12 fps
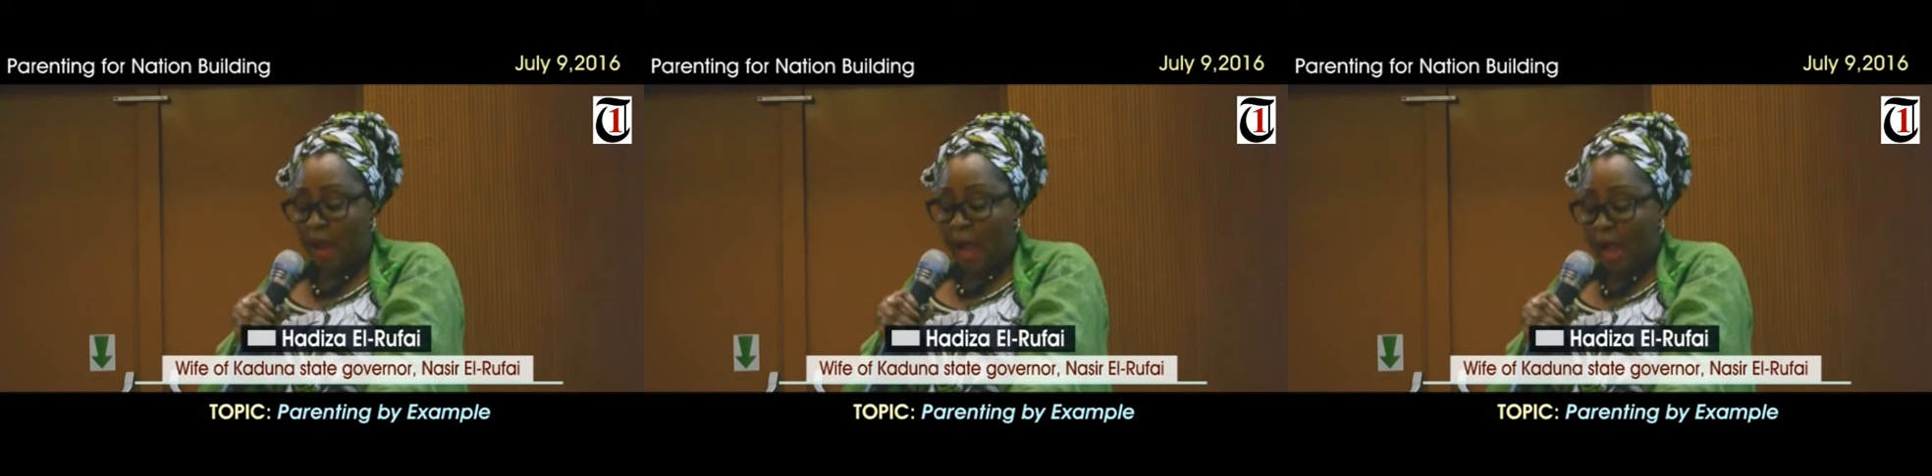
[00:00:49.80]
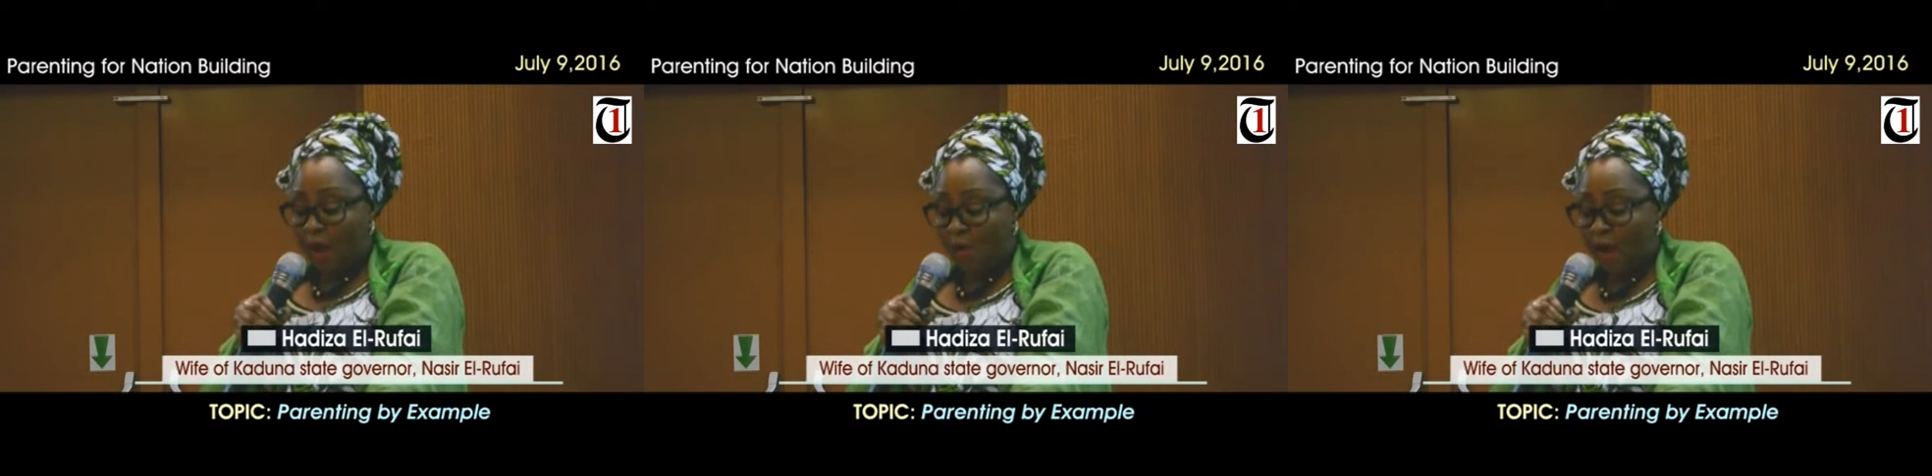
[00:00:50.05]

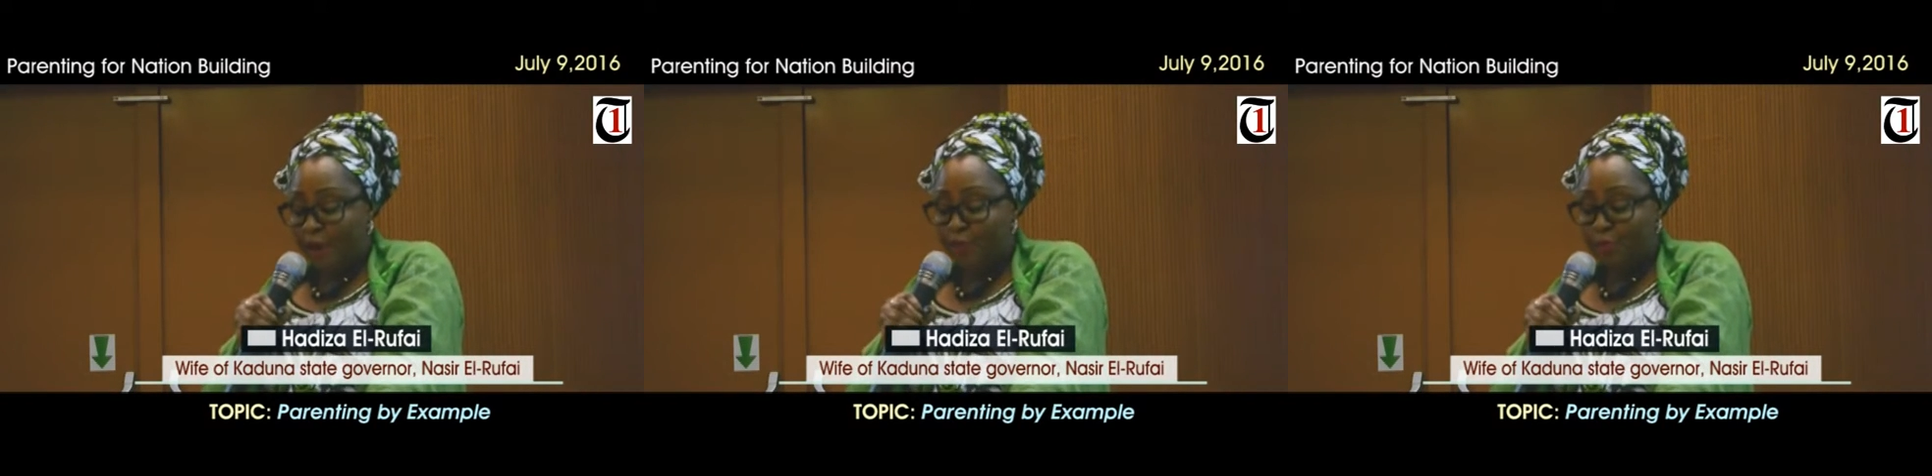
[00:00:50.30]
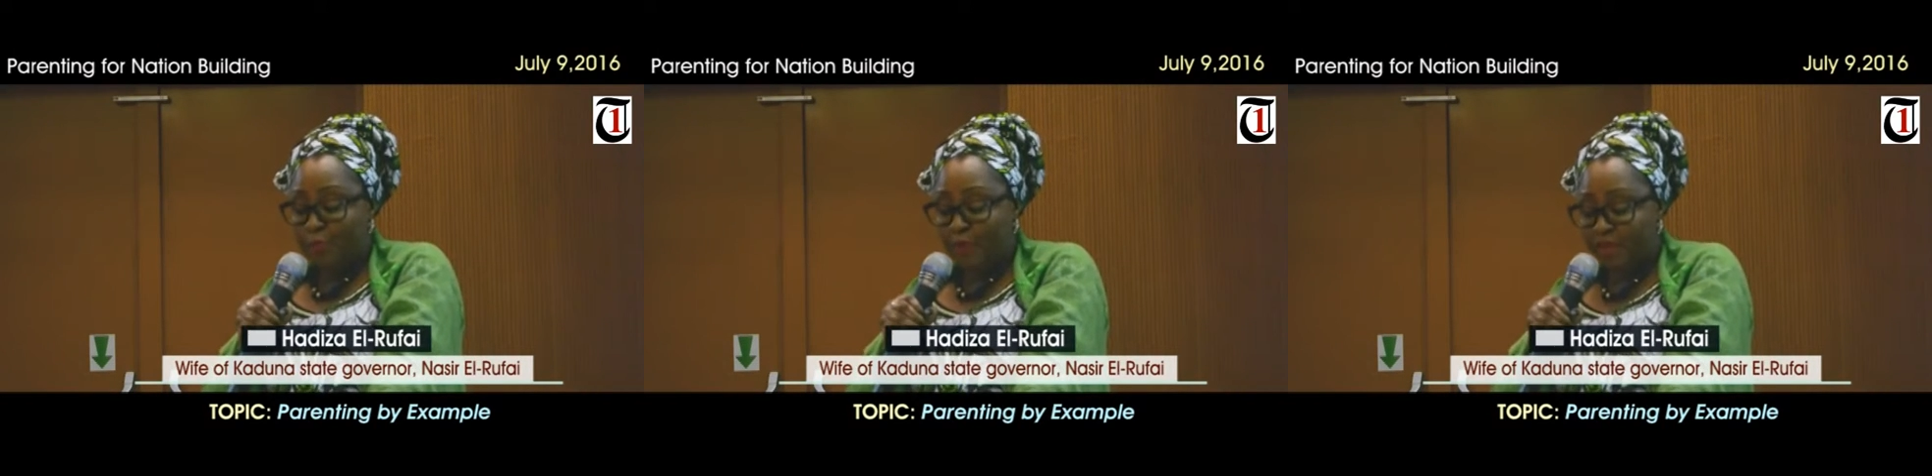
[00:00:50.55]
How can
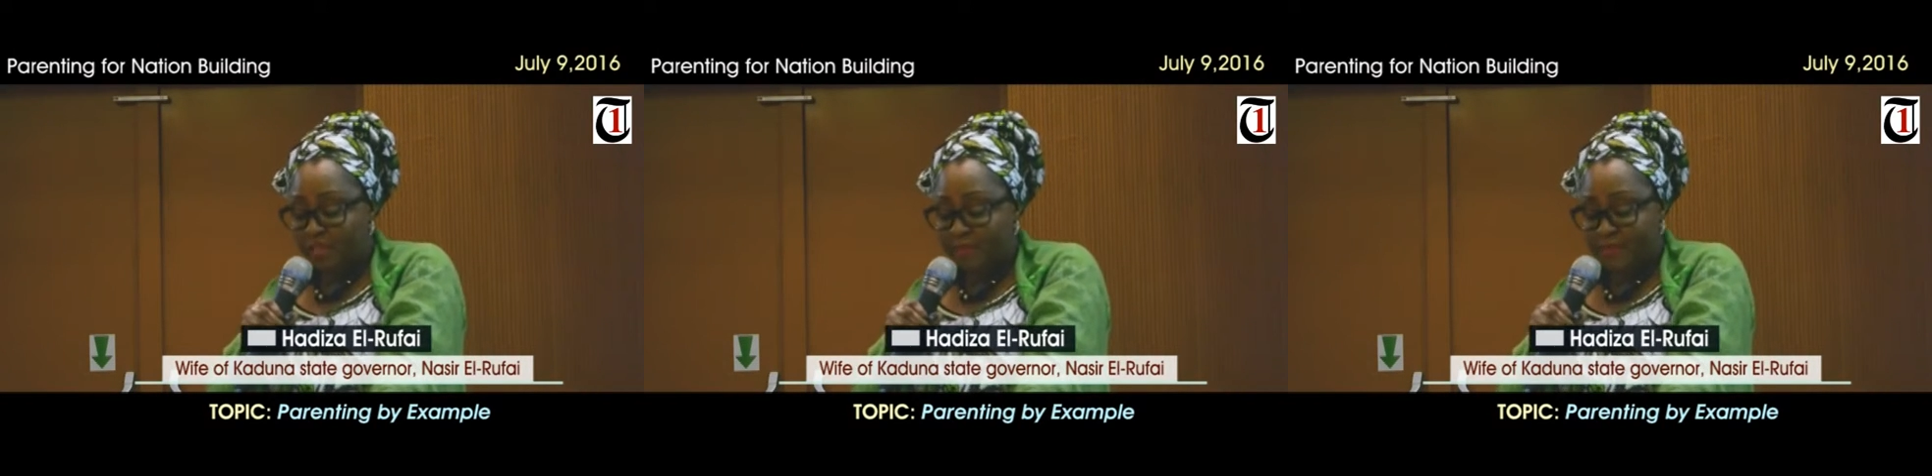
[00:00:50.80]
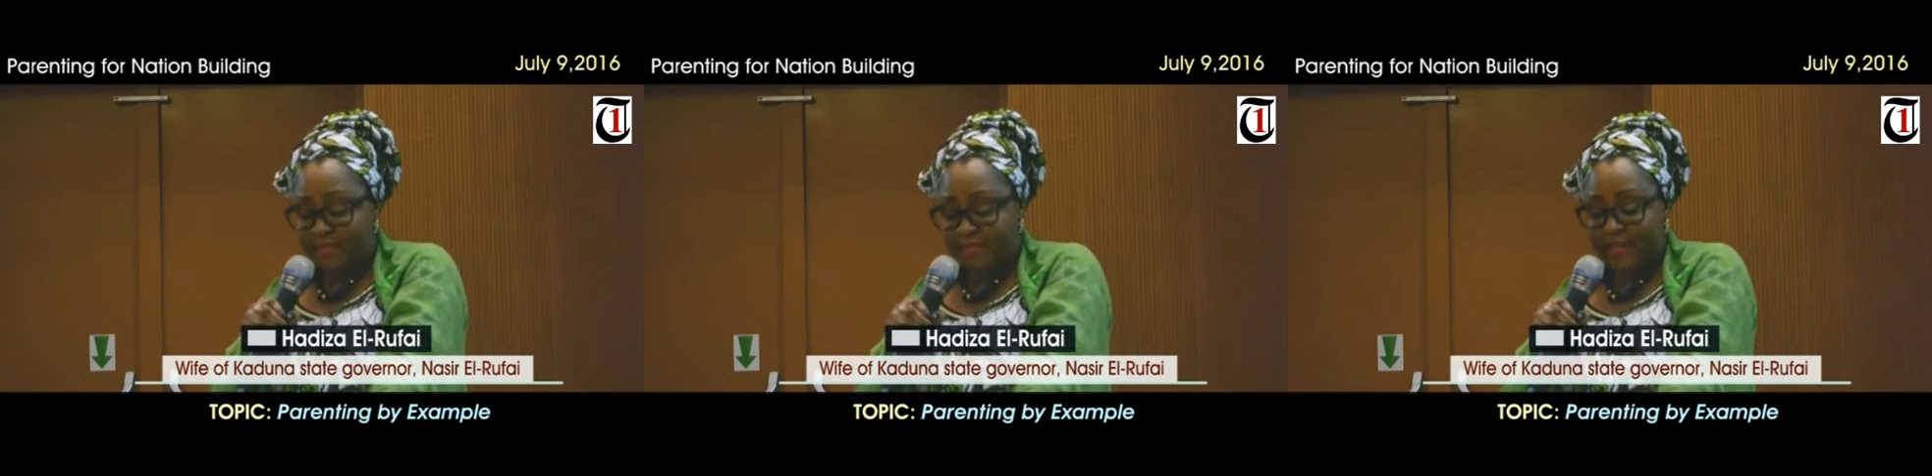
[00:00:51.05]
you
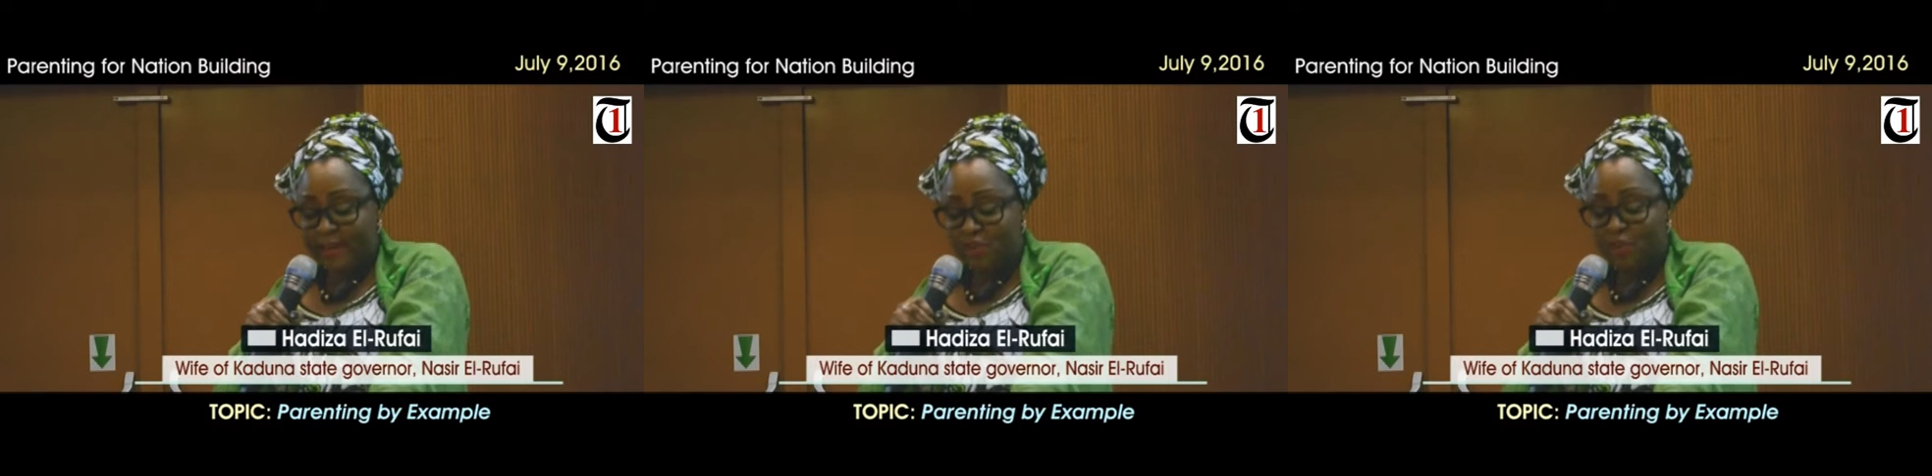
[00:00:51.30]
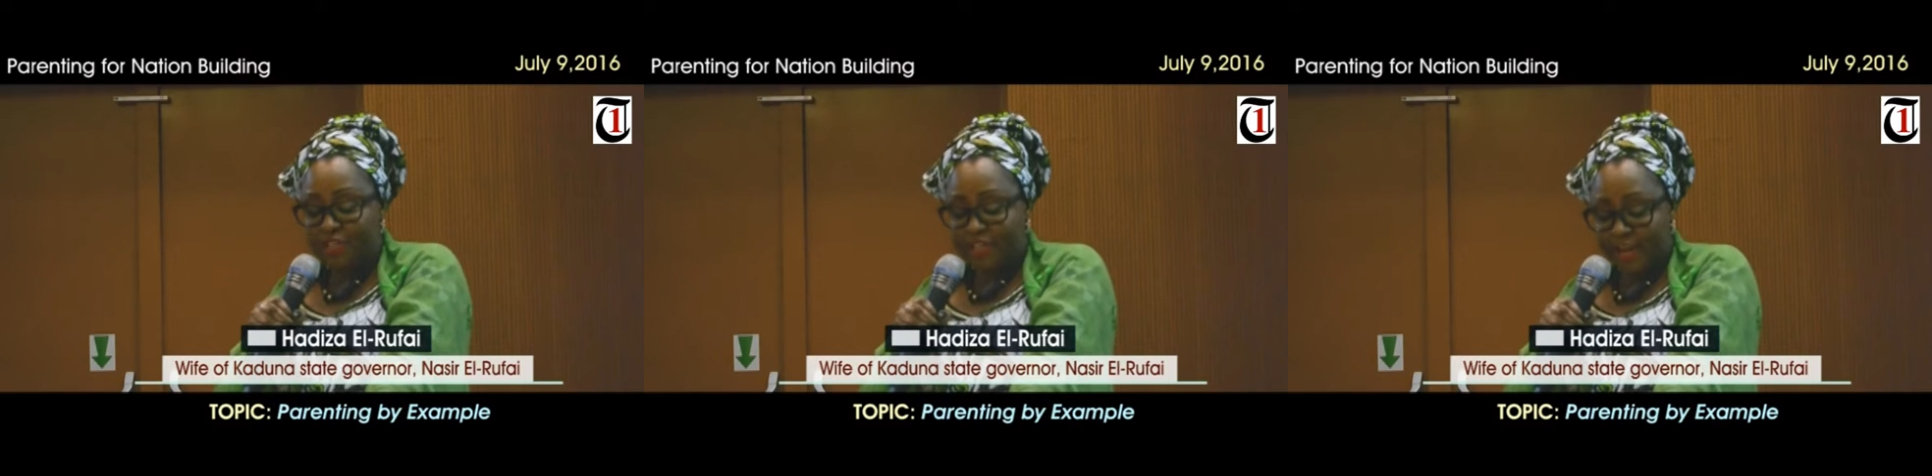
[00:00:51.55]
possibly tell
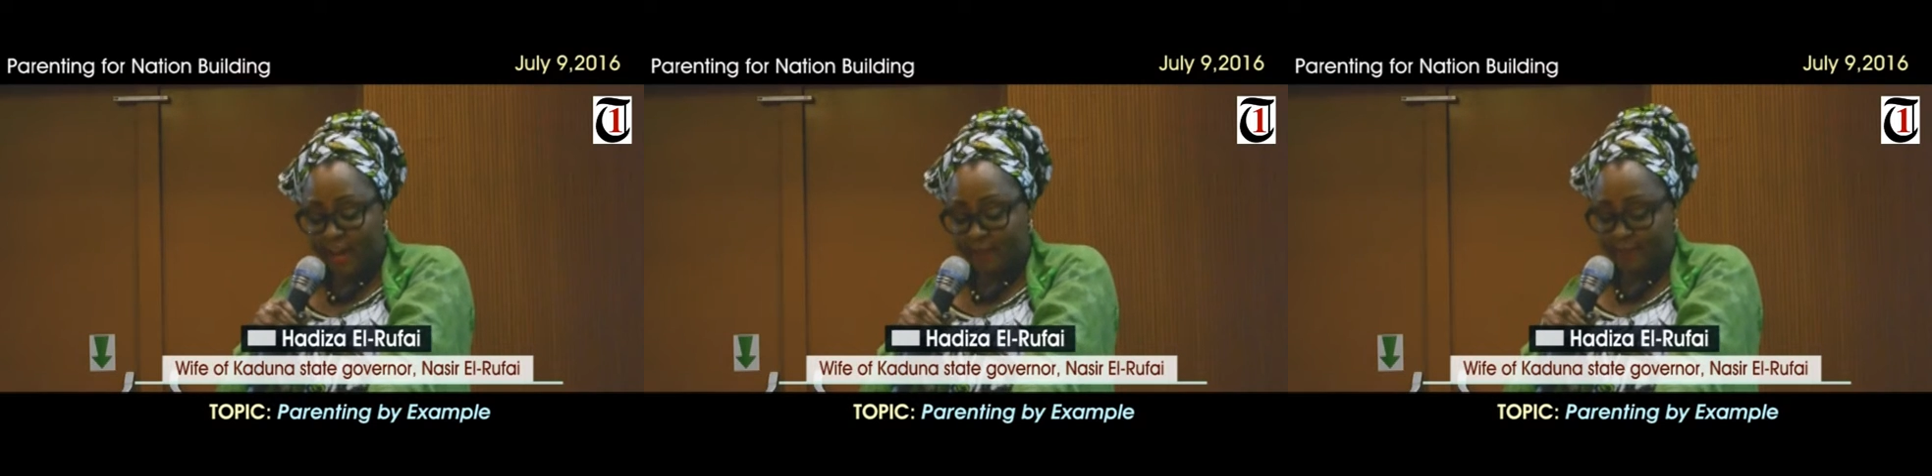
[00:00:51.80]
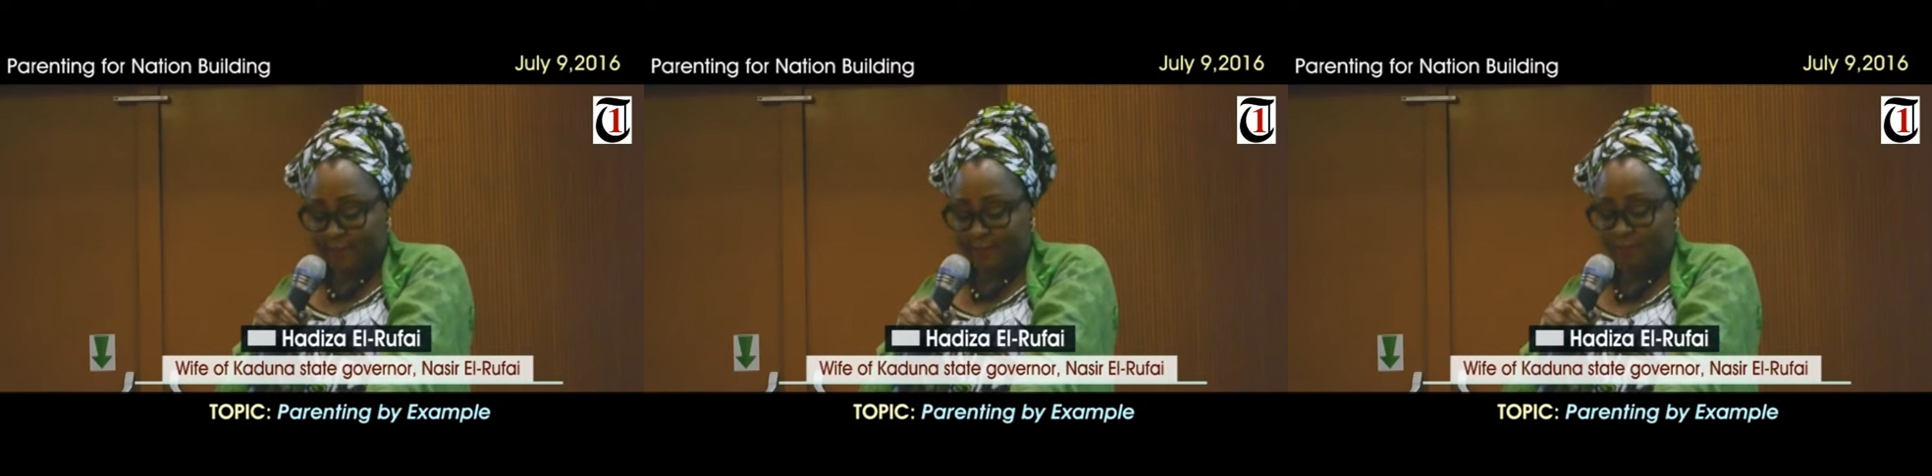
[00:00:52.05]
your child